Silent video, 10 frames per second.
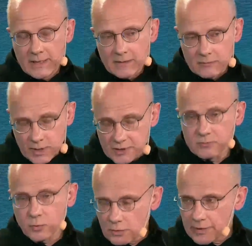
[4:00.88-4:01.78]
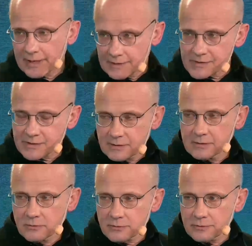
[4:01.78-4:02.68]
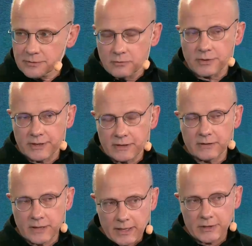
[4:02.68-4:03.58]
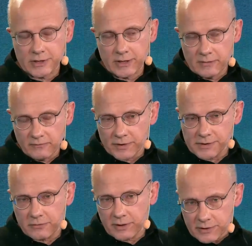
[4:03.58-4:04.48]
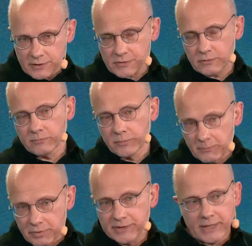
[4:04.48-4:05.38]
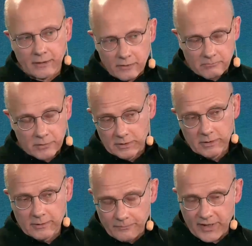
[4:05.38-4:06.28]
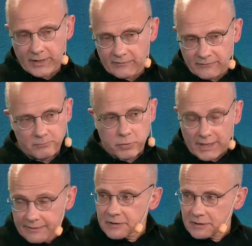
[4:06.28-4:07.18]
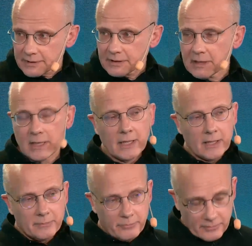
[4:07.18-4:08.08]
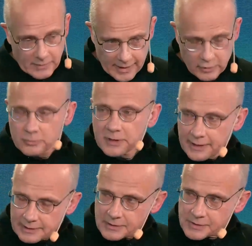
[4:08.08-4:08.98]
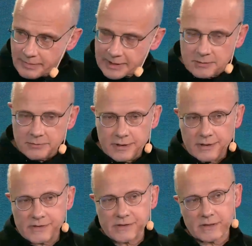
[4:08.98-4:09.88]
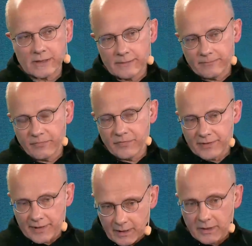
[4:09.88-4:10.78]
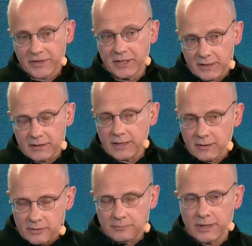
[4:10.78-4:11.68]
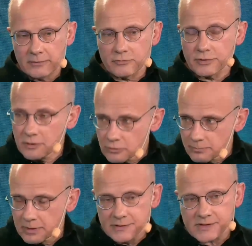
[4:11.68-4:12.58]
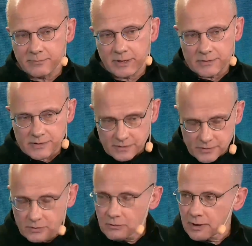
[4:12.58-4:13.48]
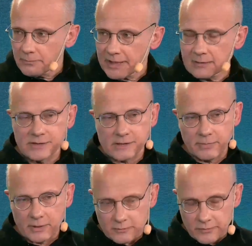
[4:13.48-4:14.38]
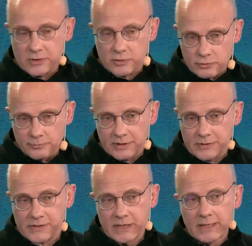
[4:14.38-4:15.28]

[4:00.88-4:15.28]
Russian war against the Ukrainian energy infrastructure. So people now have privately accumulators, batteries. They are thinking now about renewables, about solar panels, about wind turbines,